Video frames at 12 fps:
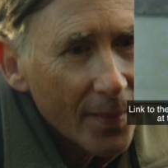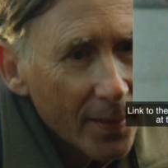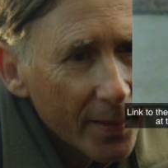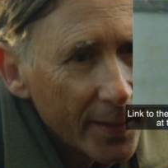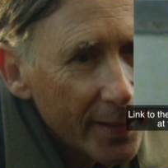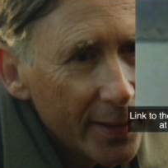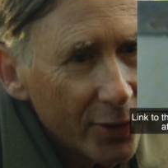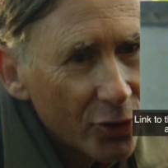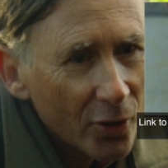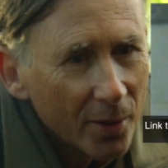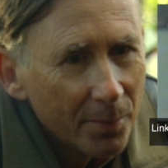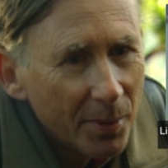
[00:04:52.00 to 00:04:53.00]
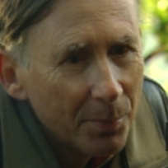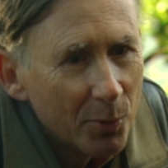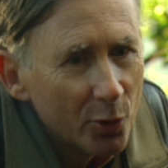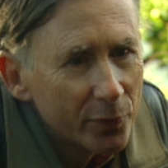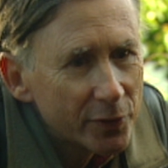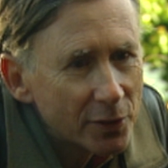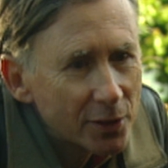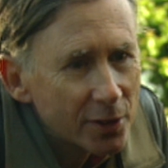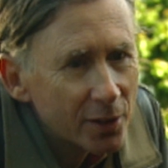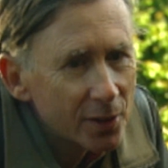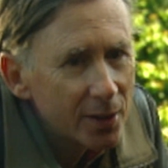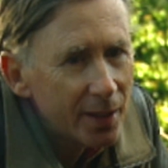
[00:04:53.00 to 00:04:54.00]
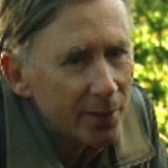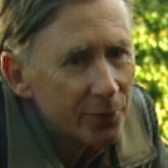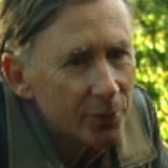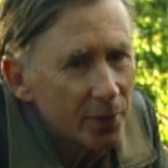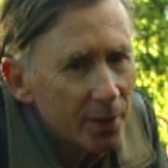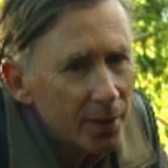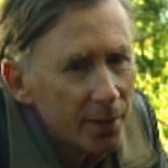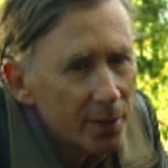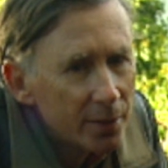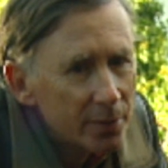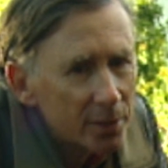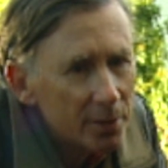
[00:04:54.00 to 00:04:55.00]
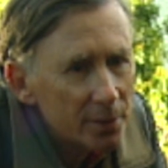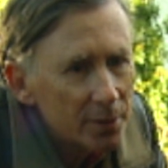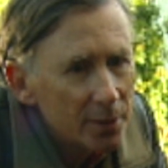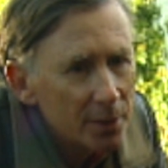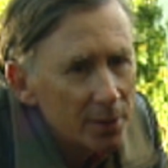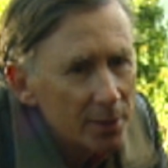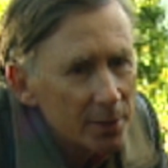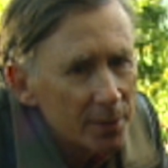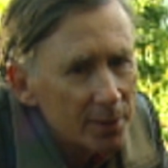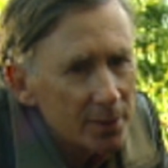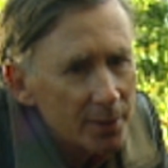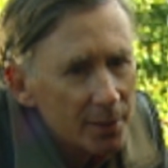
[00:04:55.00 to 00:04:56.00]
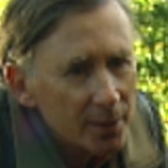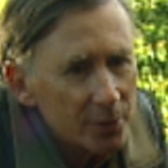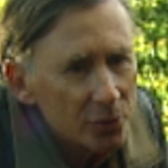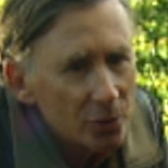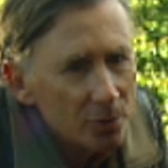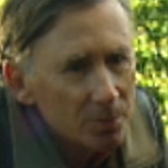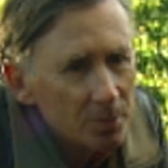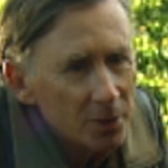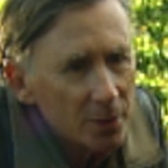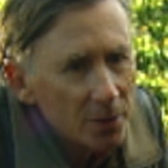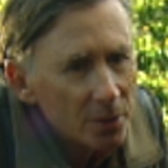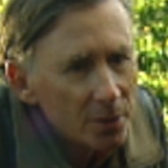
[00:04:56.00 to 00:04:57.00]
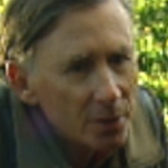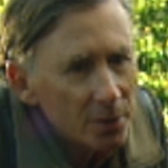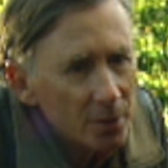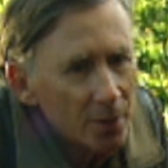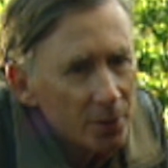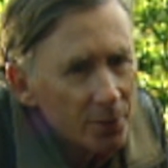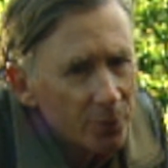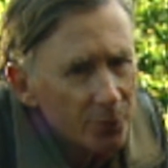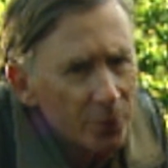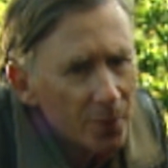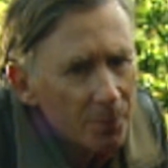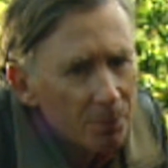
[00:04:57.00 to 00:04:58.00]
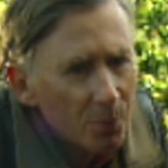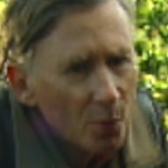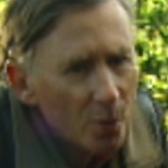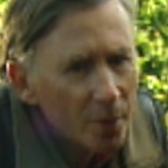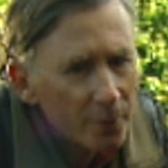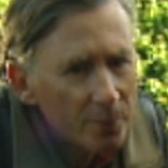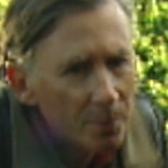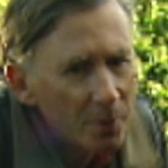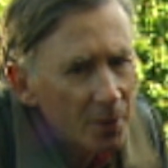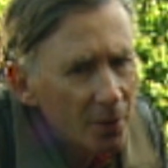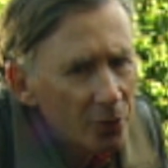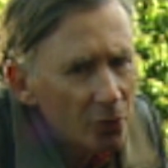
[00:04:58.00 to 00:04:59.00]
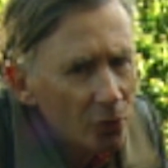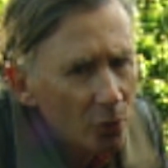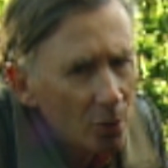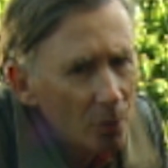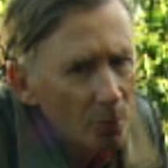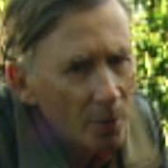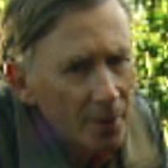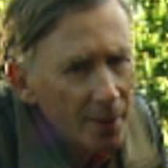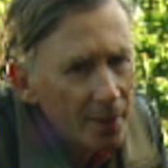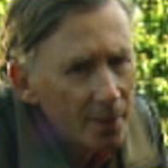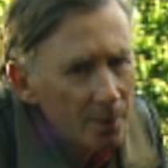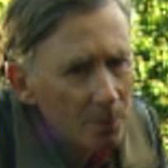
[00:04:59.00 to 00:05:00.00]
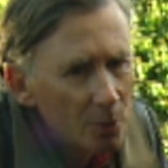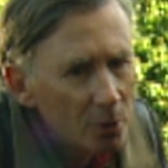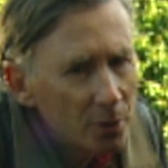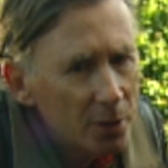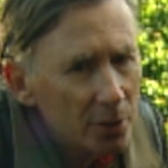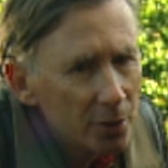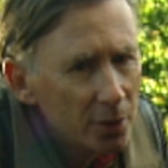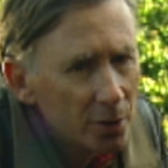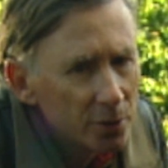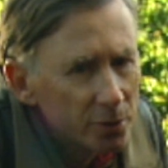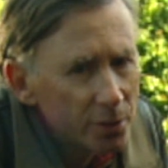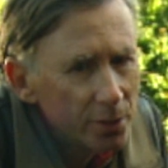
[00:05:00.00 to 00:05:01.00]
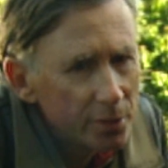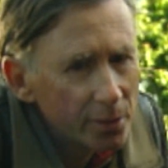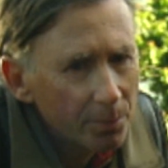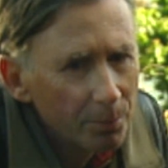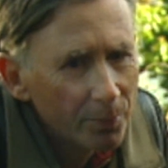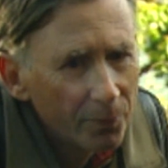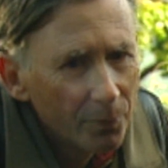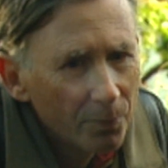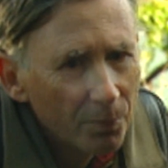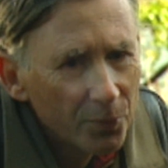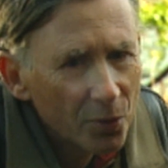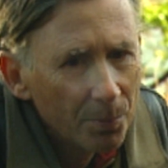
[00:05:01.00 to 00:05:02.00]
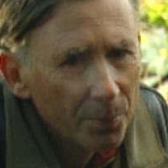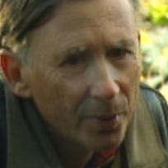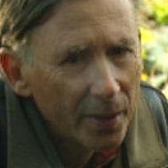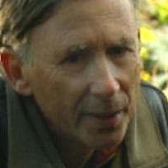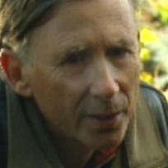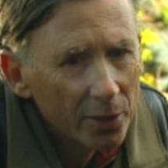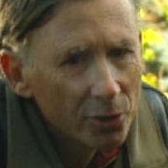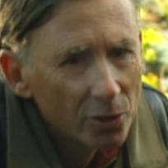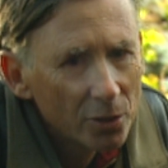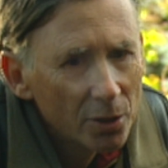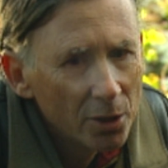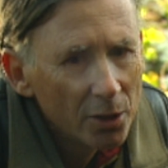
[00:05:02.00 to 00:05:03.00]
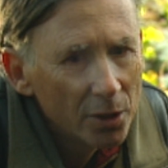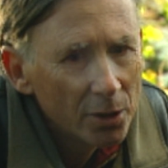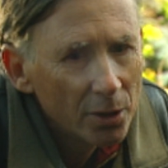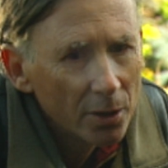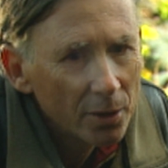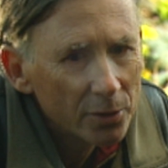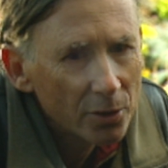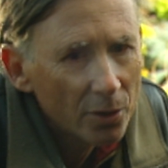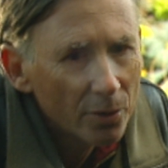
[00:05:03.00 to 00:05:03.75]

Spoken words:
And he's going to be moving to the left there. and I zoomed in on the front part of him. But this is all one animal. Here you can see some breakage to the